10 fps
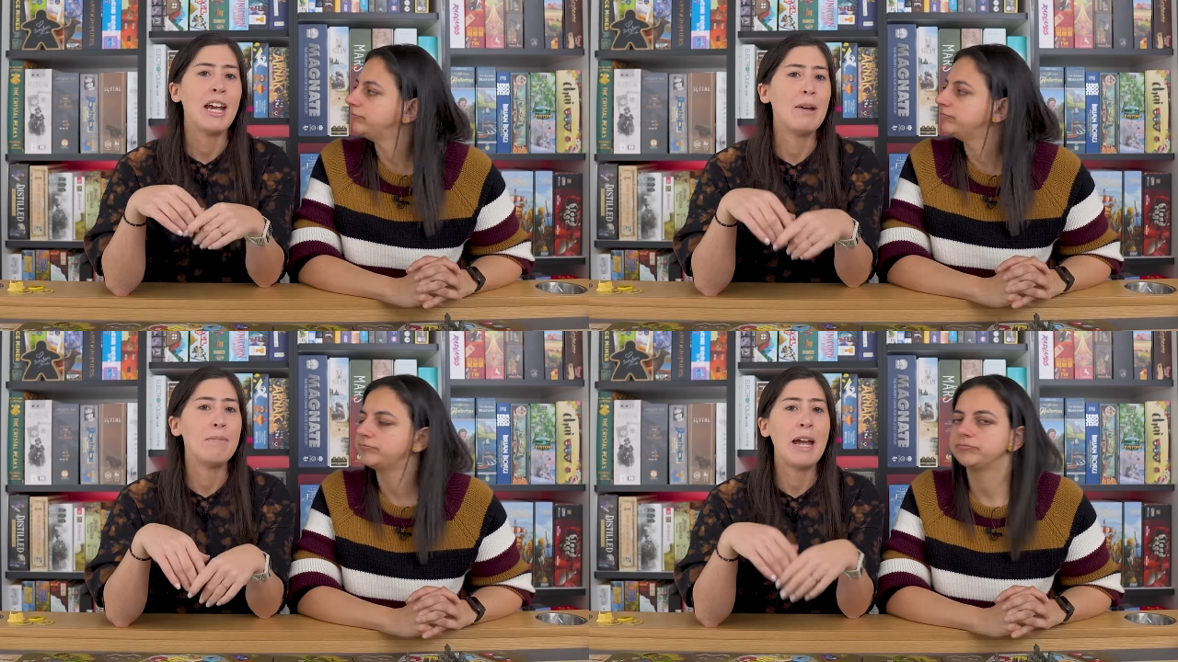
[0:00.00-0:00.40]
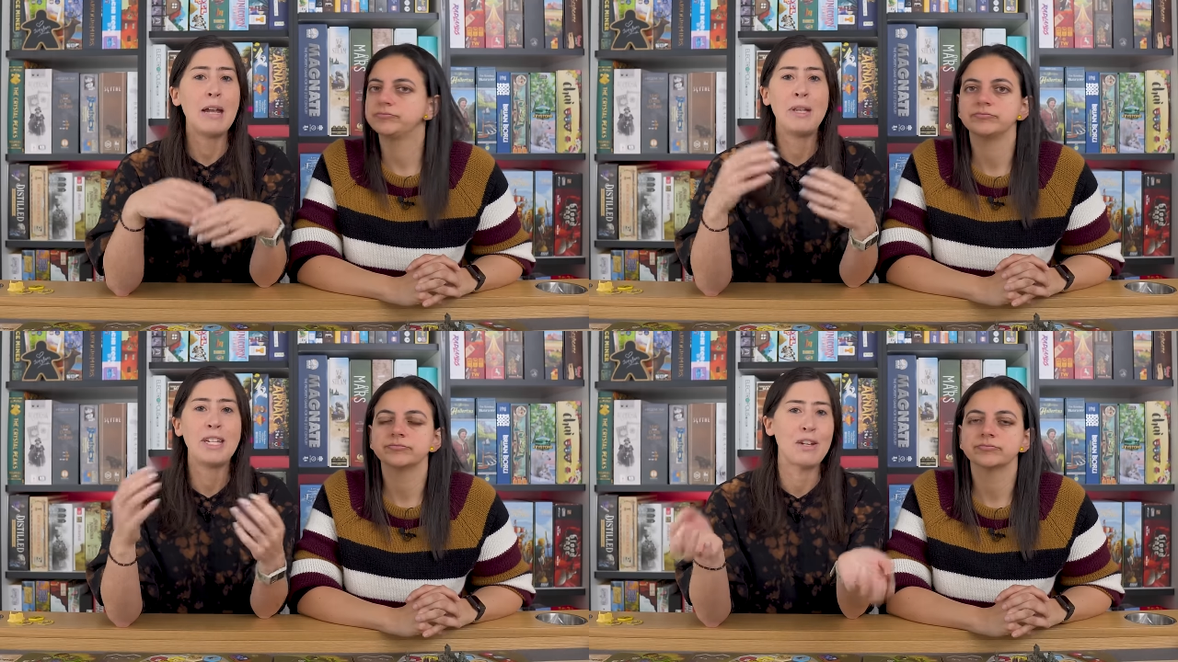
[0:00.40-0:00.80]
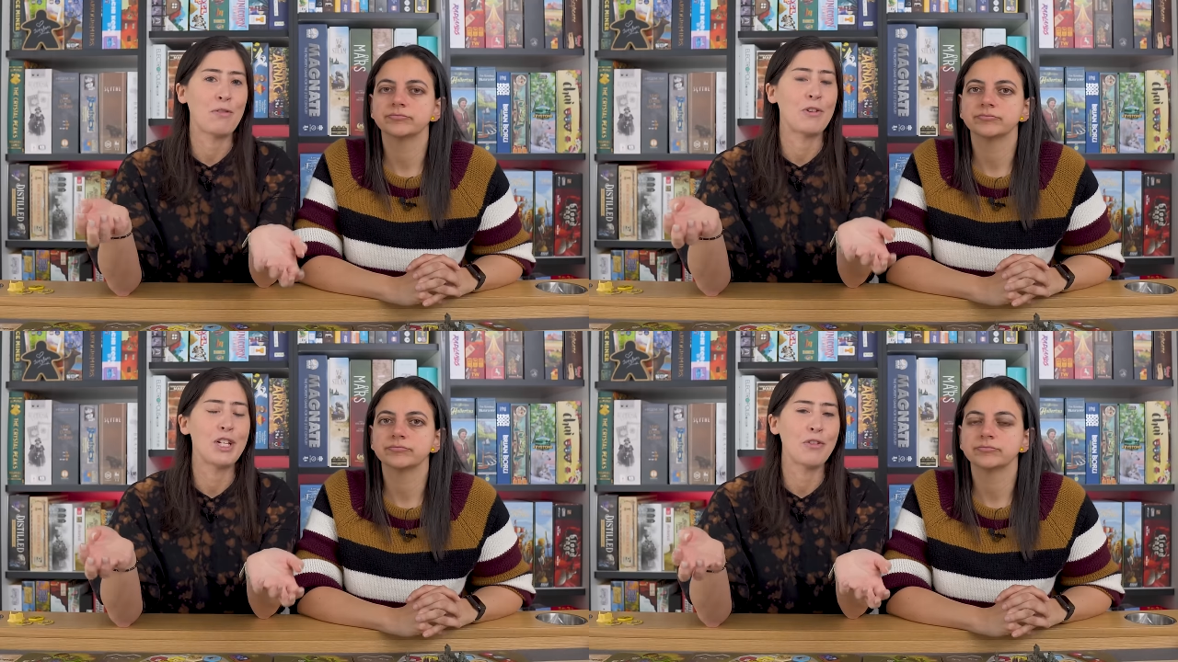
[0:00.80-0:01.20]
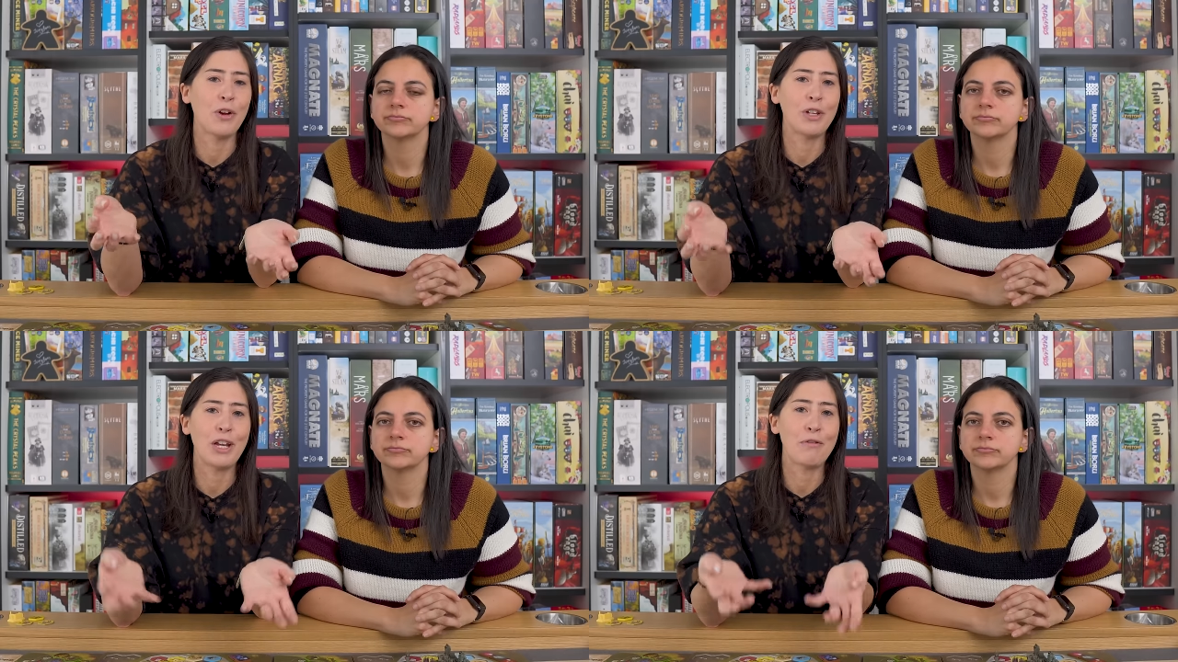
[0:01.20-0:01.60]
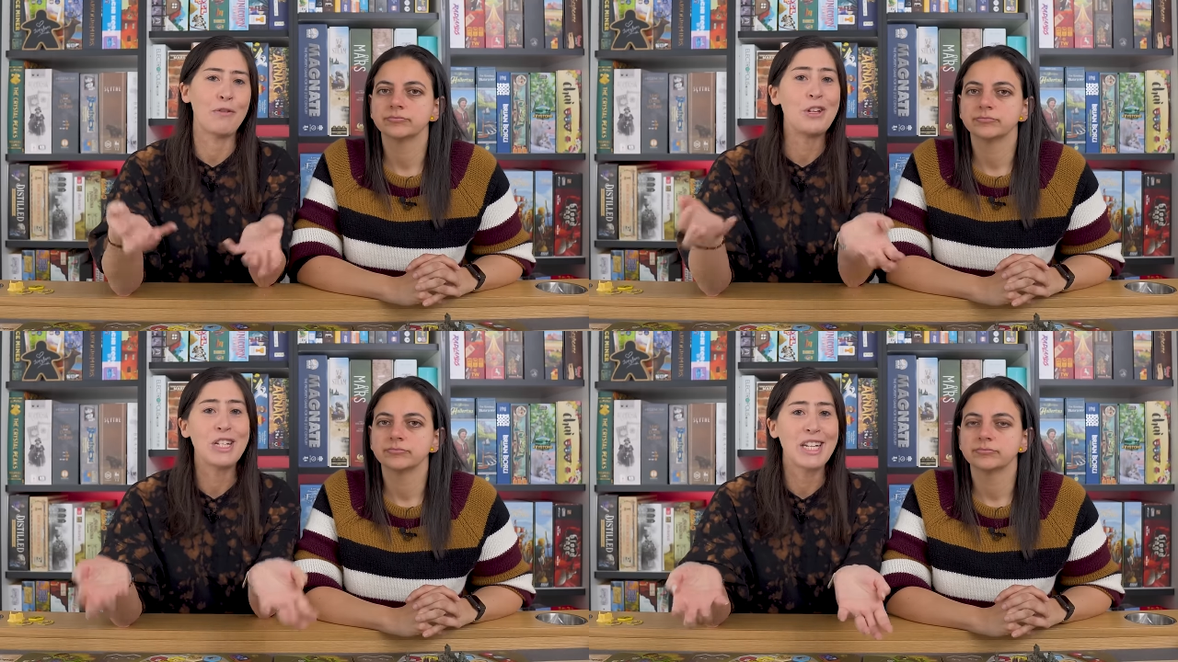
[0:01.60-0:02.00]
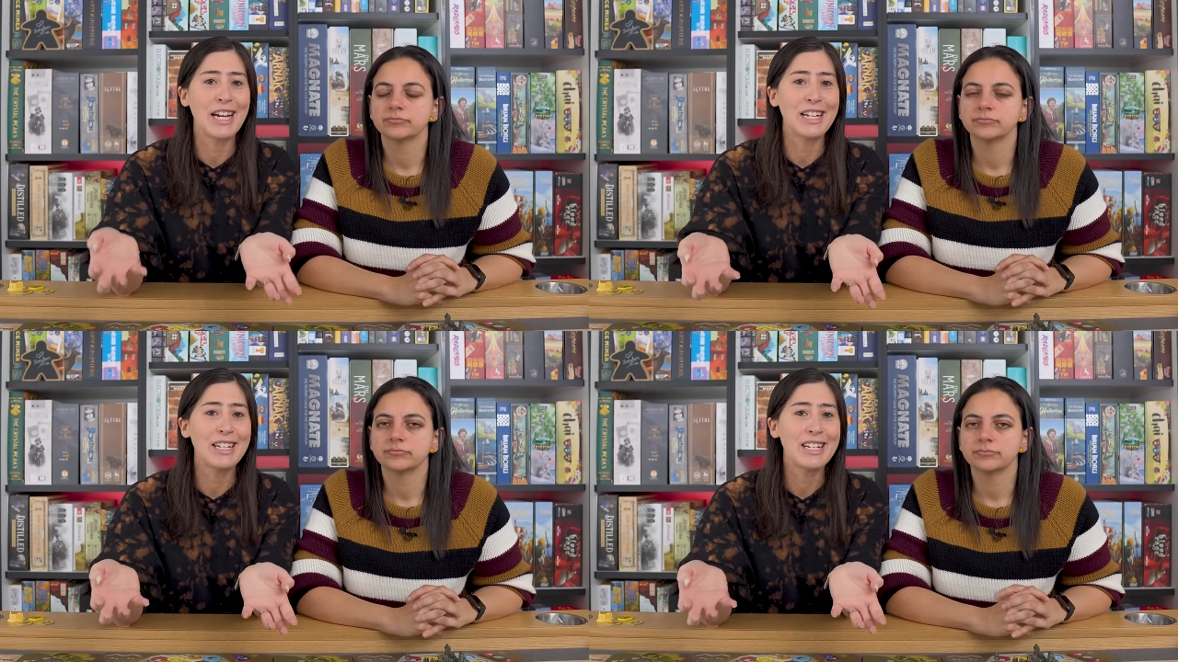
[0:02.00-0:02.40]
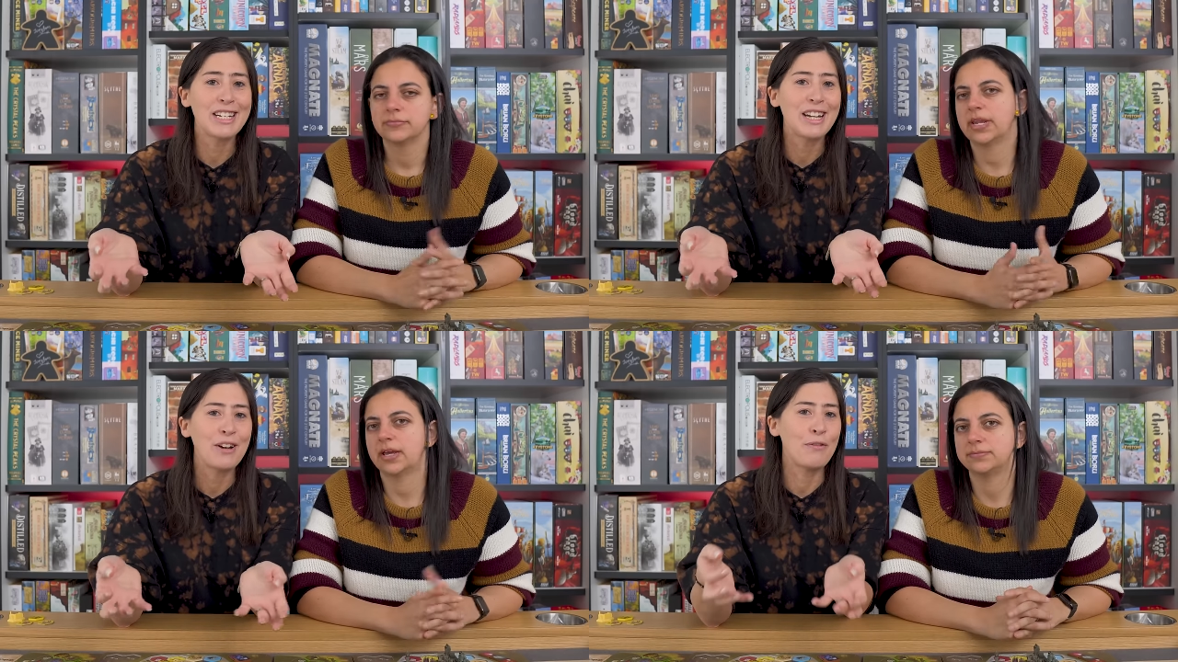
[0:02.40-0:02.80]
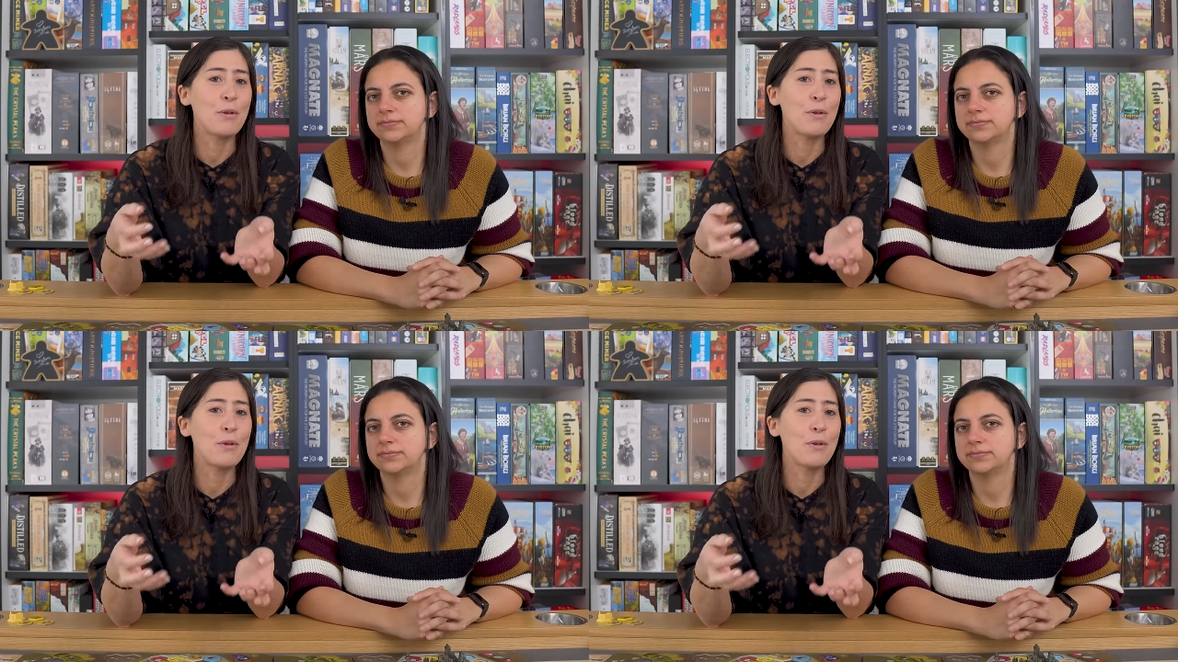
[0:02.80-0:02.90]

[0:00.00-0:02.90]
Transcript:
Speaker 1: it may be the difference of only a few seconds, yeah.